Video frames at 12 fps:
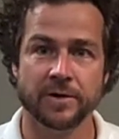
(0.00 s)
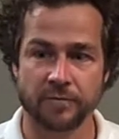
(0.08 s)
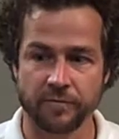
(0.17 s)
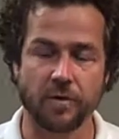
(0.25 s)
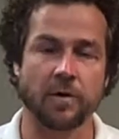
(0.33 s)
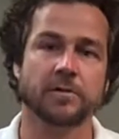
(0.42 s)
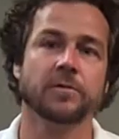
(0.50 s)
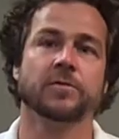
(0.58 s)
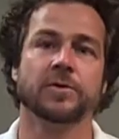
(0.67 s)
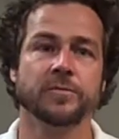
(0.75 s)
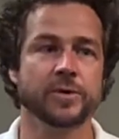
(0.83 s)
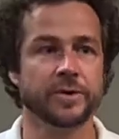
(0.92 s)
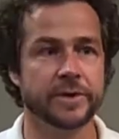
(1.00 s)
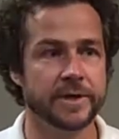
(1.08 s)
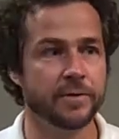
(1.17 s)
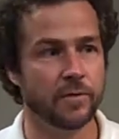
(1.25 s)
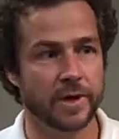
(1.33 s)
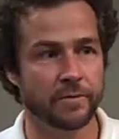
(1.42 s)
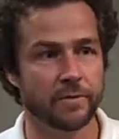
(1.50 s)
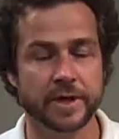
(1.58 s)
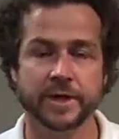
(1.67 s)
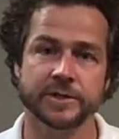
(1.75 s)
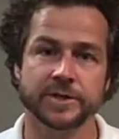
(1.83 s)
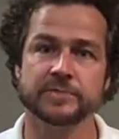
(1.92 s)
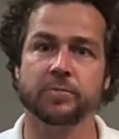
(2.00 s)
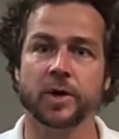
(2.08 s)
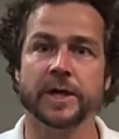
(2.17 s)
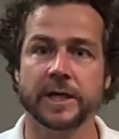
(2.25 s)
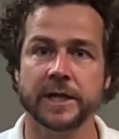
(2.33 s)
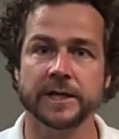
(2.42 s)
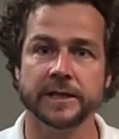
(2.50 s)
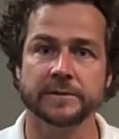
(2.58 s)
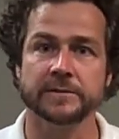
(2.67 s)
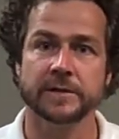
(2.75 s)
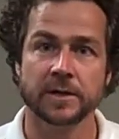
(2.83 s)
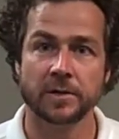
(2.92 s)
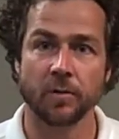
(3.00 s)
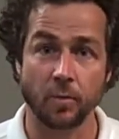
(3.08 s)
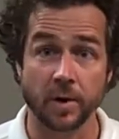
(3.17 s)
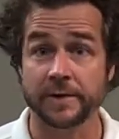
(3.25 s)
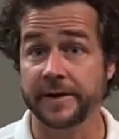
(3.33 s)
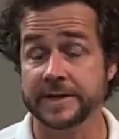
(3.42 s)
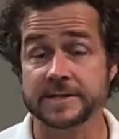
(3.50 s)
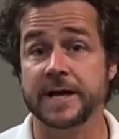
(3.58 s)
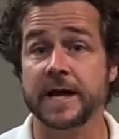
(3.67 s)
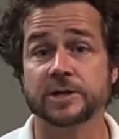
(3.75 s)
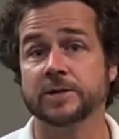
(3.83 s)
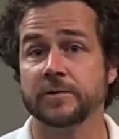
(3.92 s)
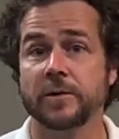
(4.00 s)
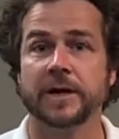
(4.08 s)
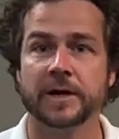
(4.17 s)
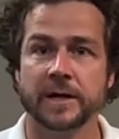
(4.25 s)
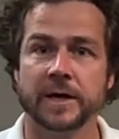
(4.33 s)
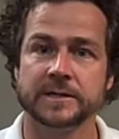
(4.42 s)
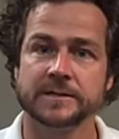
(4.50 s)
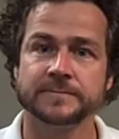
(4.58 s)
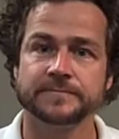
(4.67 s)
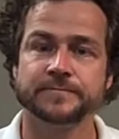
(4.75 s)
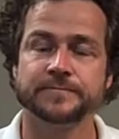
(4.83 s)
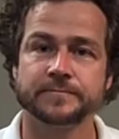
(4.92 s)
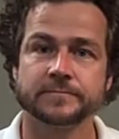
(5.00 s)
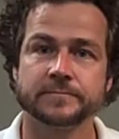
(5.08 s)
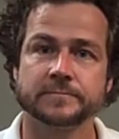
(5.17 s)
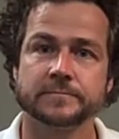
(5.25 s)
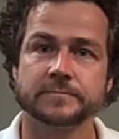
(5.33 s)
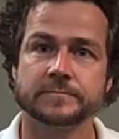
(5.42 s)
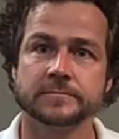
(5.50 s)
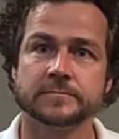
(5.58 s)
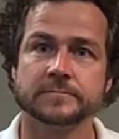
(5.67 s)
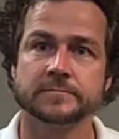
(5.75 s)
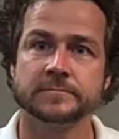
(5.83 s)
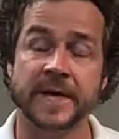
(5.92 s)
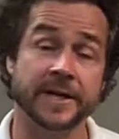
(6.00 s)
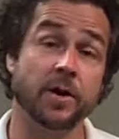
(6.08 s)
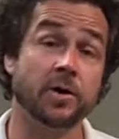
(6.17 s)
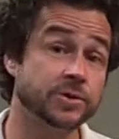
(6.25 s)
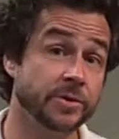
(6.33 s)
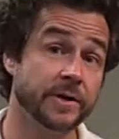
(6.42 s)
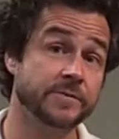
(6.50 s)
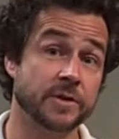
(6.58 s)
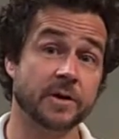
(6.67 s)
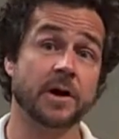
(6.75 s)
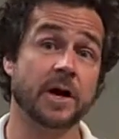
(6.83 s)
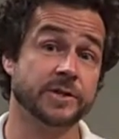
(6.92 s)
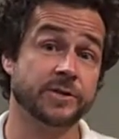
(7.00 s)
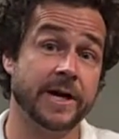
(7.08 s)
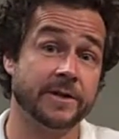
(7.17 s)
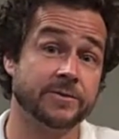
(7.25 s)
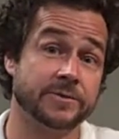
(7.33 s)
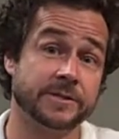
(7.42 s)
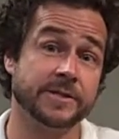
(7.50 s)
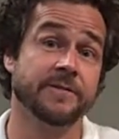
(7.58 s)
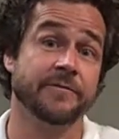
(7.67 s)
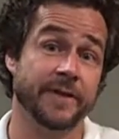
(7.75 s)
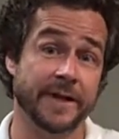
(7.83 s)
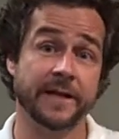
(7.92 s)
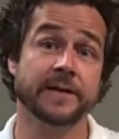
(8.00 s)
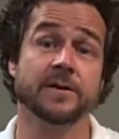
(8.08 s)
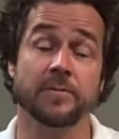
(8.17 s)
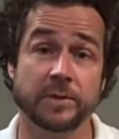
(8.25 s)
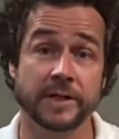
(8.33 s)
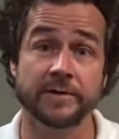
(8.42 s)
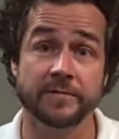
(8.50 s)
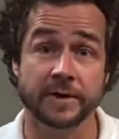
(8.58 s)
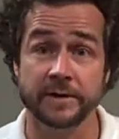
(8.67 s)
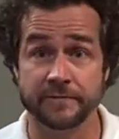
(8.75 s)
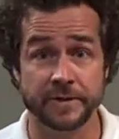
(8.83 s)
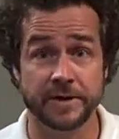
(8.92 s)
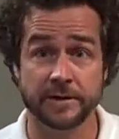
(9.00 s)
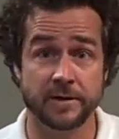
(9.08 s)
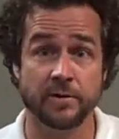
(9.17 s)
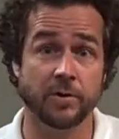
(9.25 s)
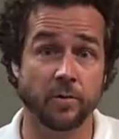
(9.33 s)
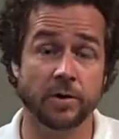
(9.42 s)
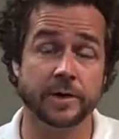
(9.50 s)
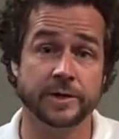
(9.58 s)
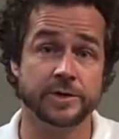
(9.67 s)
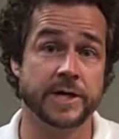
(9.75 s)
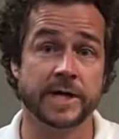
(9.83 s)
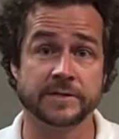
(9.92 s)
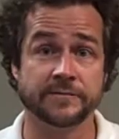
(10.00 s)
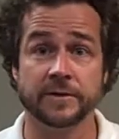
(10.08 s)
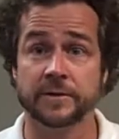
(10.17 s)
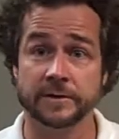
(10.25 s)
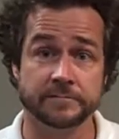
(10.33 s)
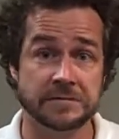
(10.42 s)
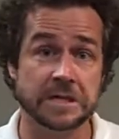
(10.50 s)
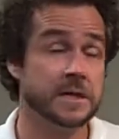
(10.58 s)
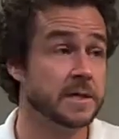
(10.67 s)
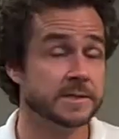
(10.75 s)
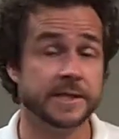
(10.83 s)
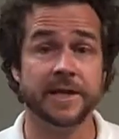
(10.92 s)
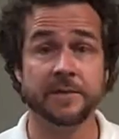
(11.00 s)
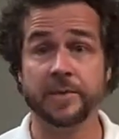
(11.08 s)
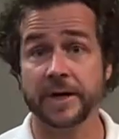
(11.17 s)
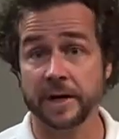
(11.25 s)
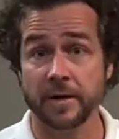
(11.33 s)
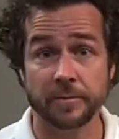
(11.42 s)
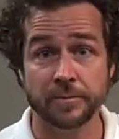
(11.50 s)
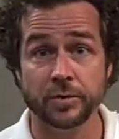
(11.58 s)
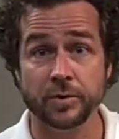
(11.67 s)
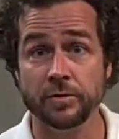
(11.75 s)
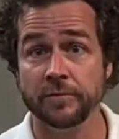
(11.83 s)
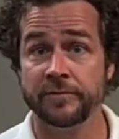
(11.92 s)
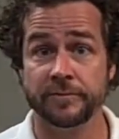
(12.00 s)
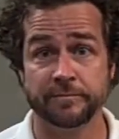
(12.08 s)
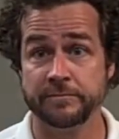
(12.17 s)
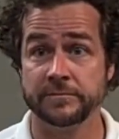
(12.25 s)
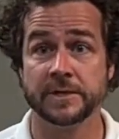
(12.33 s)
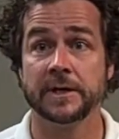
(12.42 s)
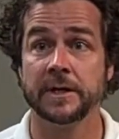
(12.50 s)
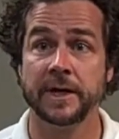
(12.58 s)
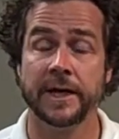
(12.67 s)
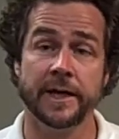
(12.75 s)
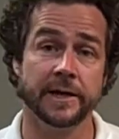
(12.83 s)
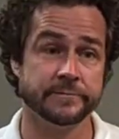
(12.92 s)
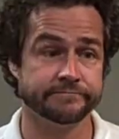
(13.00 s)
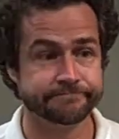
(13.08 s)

for our little community, when we can just bring in one that's nationally recognized. And it also gives our contractors, if they end up leaving, if they're working in Jacksonville and say they pick up and move and